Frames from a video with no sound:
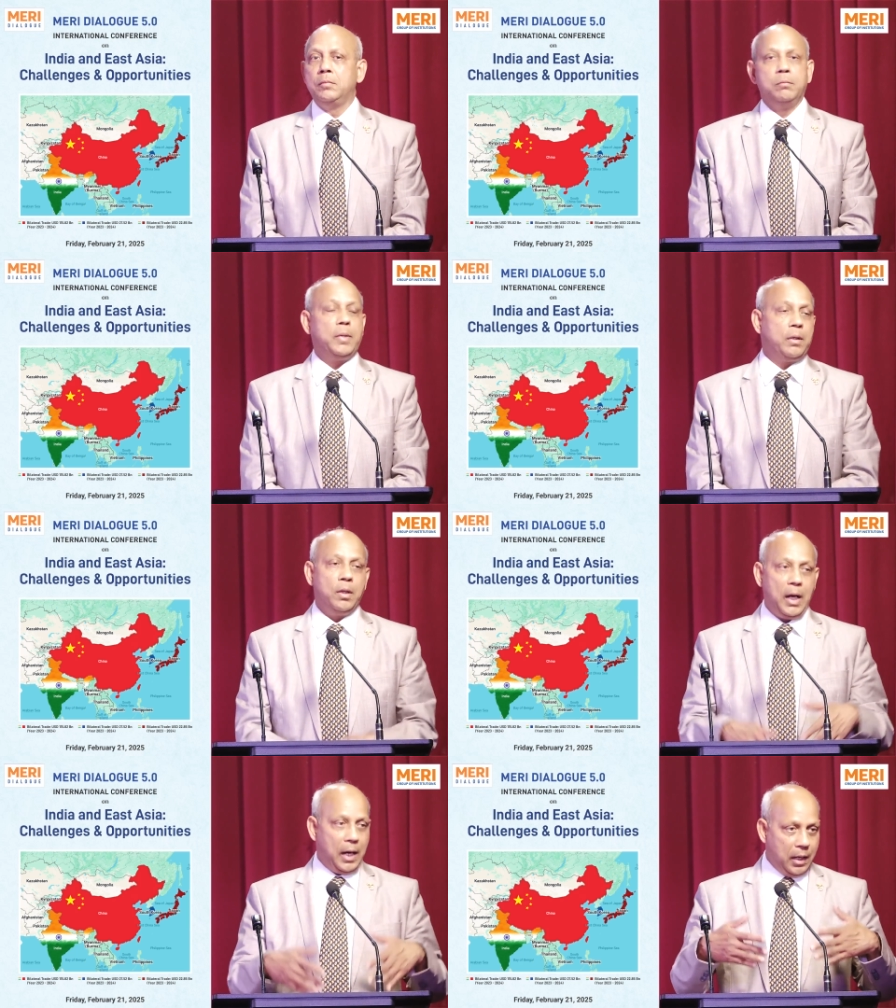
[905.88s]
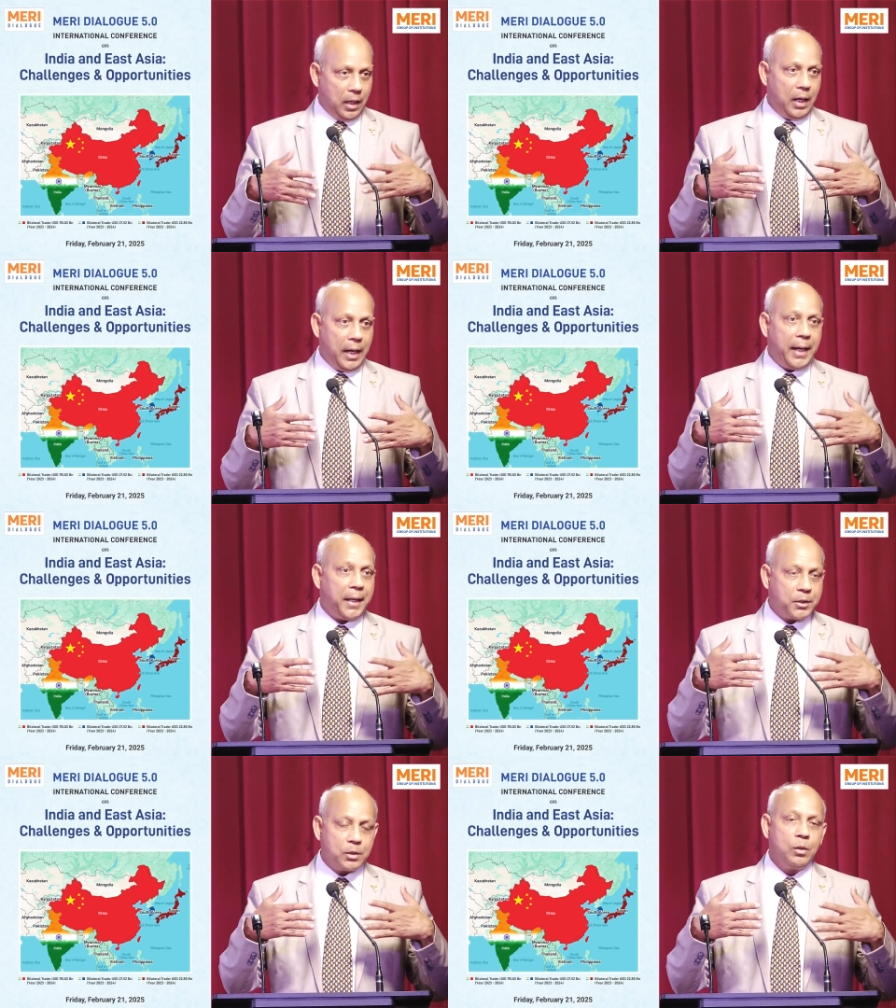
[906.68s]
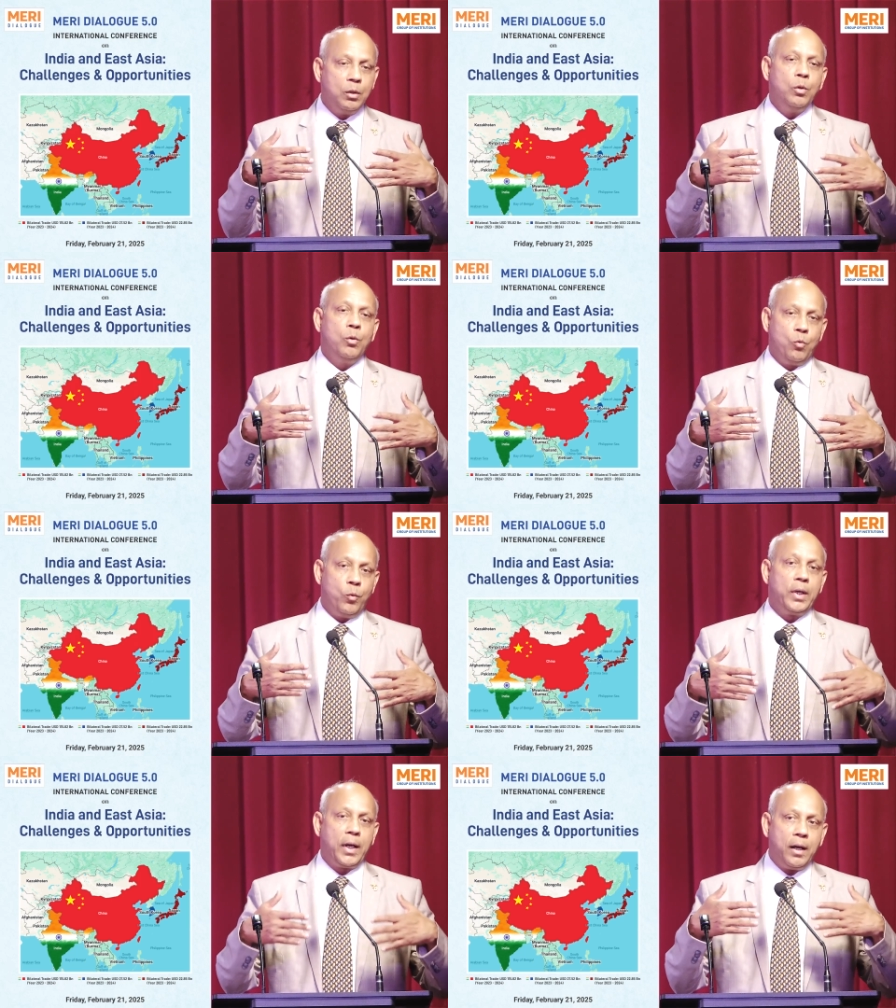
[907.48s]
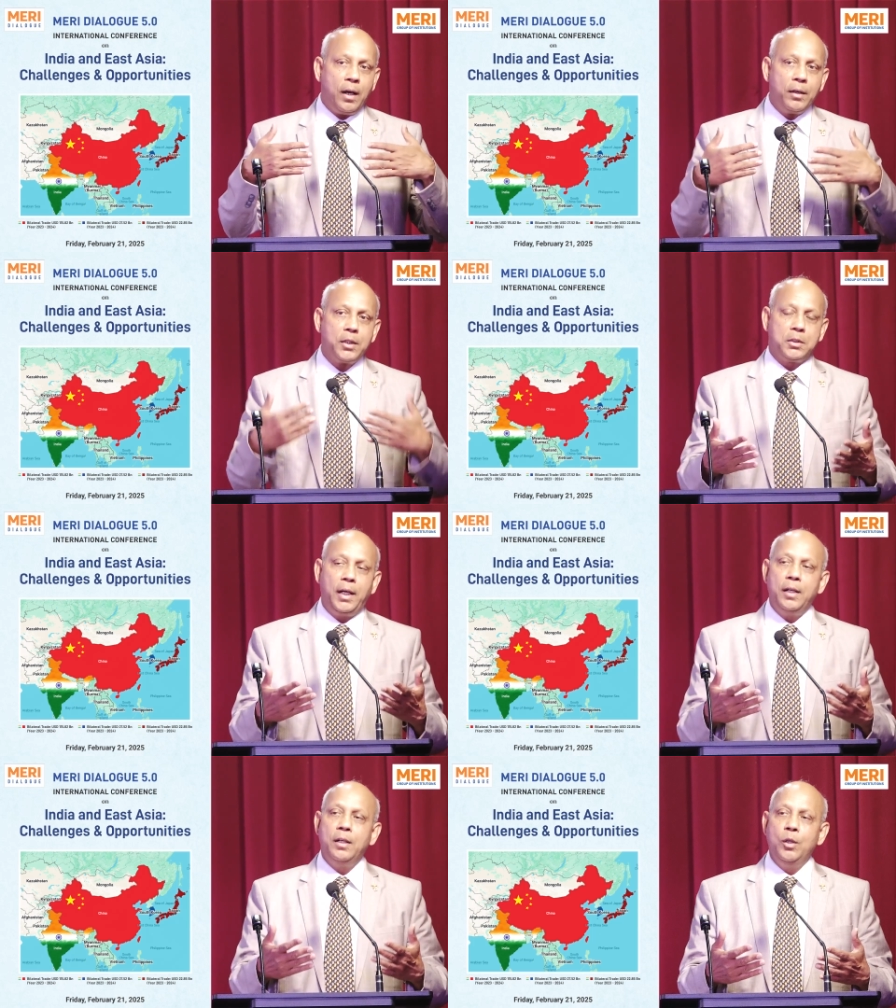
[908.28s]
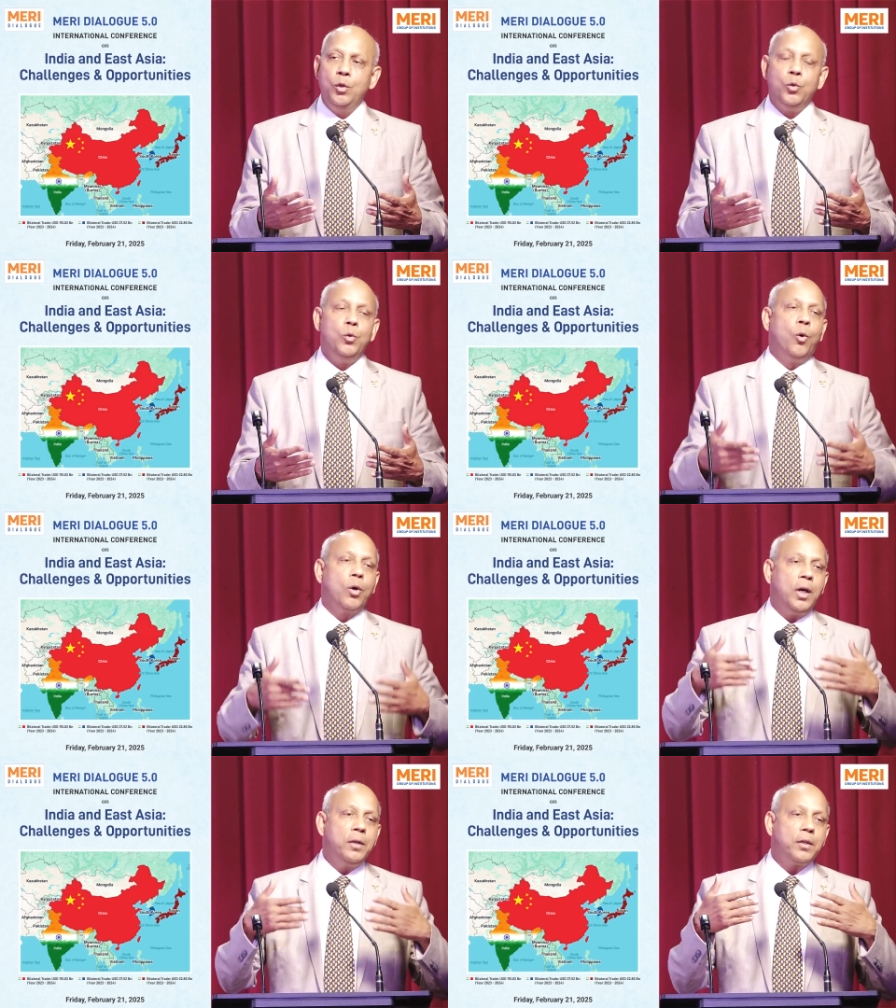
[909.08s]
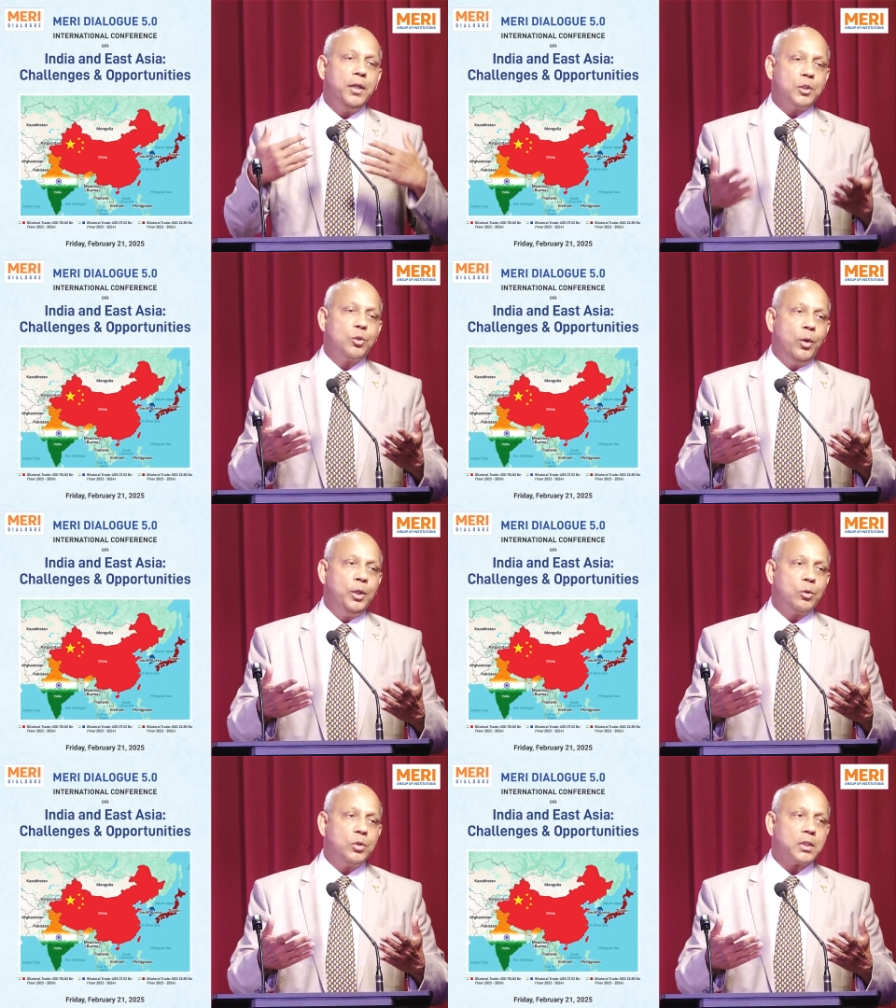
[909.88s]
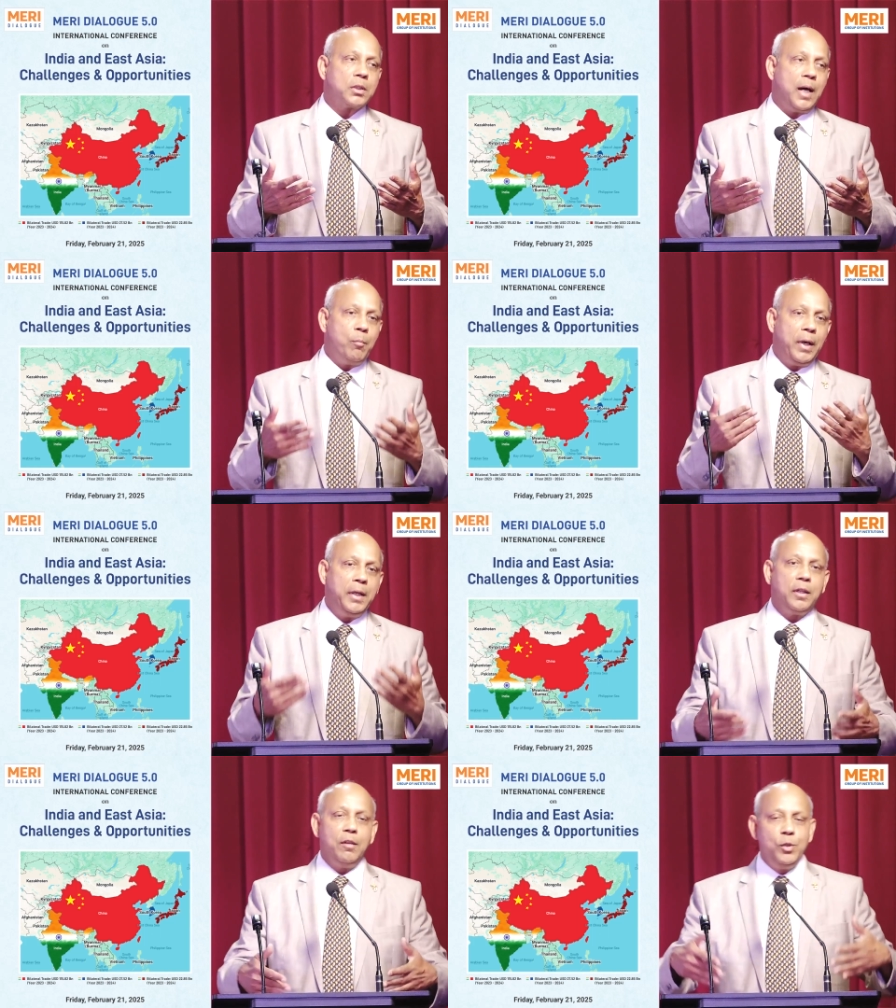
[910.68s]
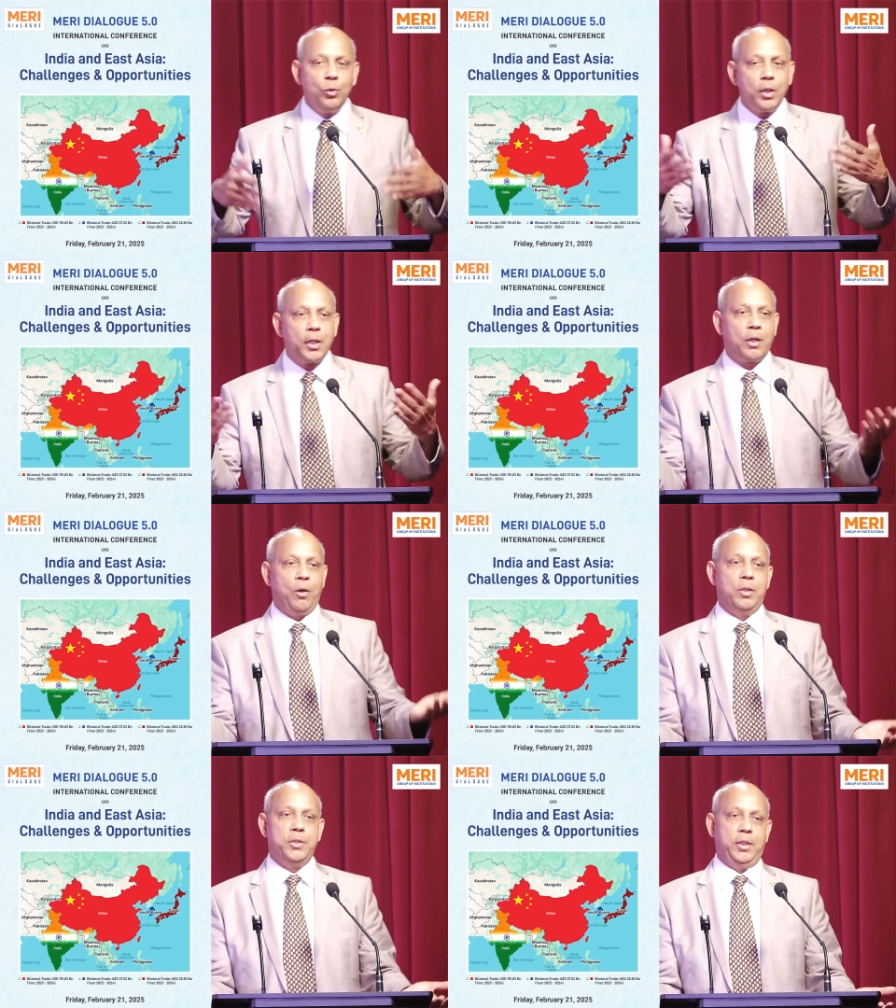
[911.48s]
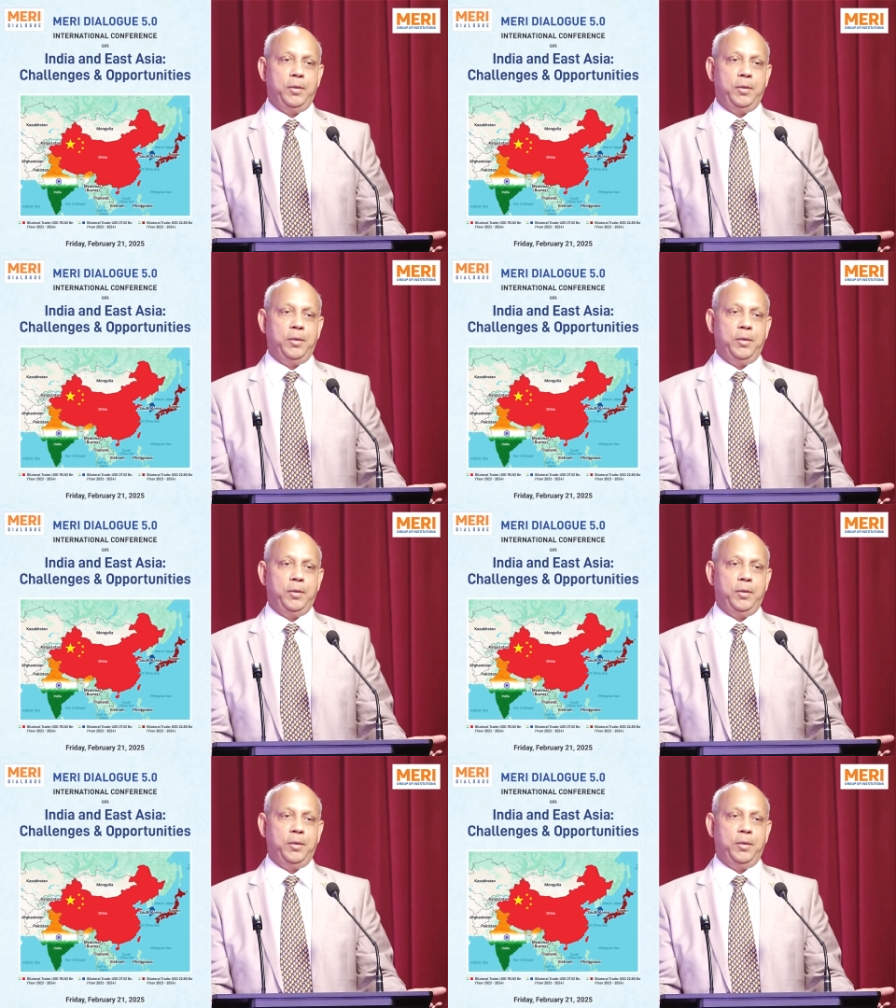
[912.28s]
But as one can understand, no country is going to just come and give you the technology.